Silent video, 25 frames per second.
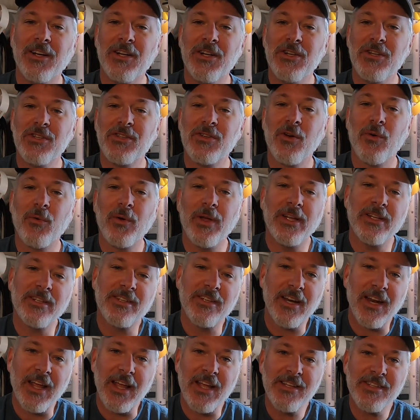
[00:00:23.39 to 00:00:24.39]
So in
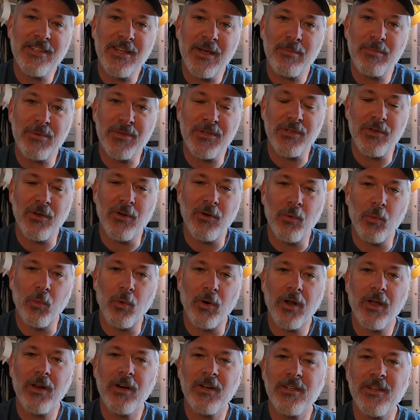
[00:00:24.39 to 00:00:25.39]
today's episode,
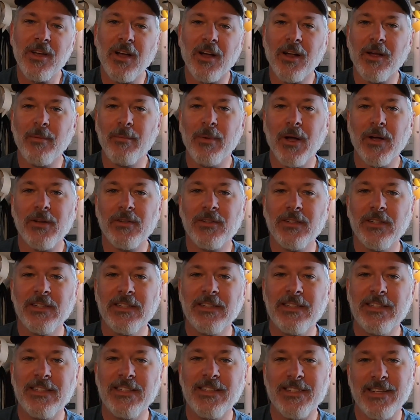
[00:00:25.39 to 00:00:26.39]
we're going to talk
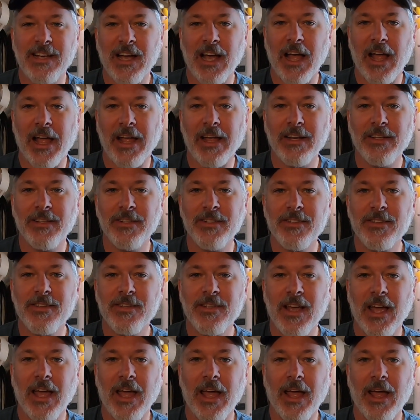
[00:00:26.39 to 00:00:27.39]
about
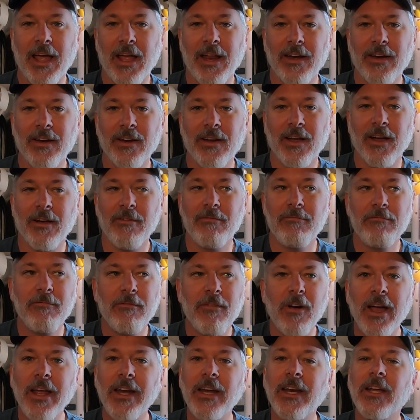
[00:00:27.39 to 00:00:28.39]
designs and uh,
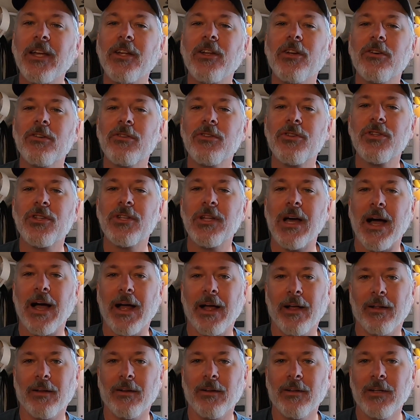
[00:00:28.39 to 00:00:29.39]
finding your
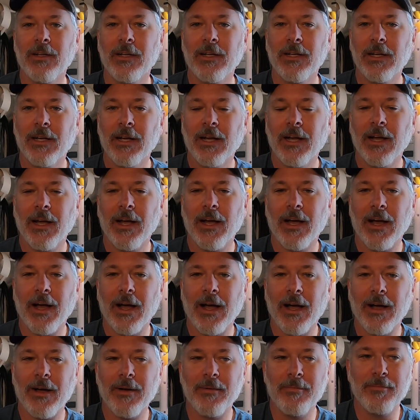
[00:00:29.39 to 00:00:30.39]
style.
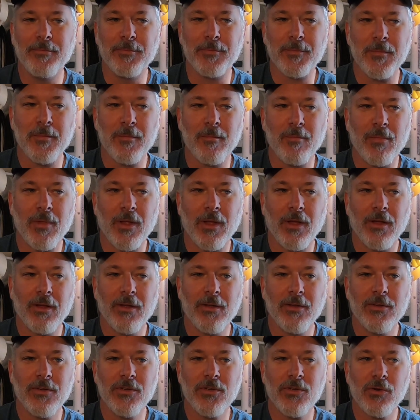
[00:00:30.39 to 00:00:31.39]
Um,
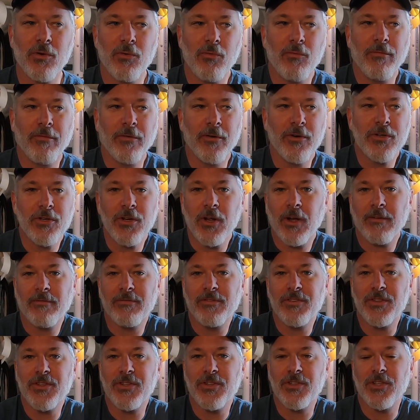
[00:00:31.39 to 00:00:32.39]
so first off,
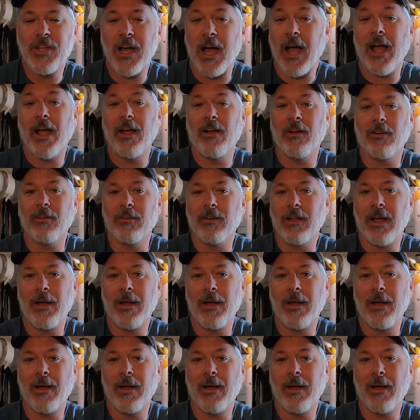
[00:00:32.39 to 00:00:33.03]
style.